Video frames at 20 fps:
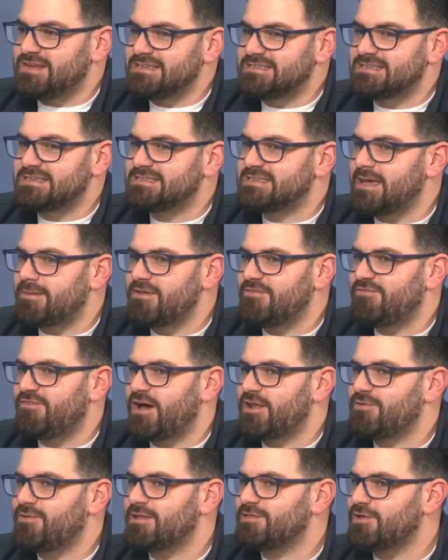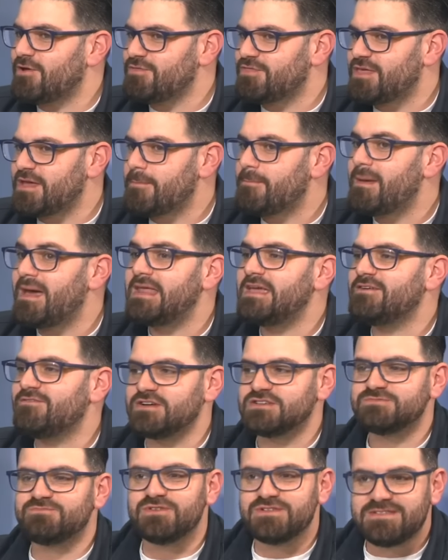It's a semi-final I don't think many of
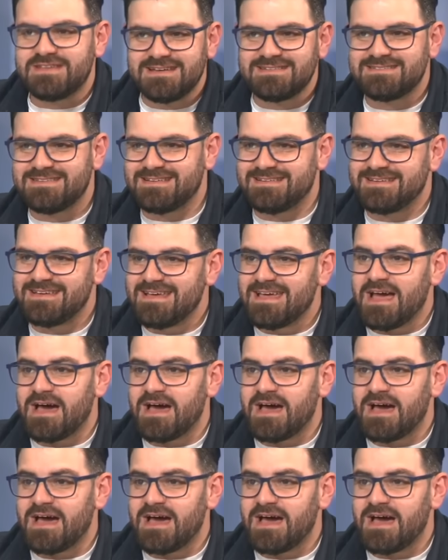us predicted.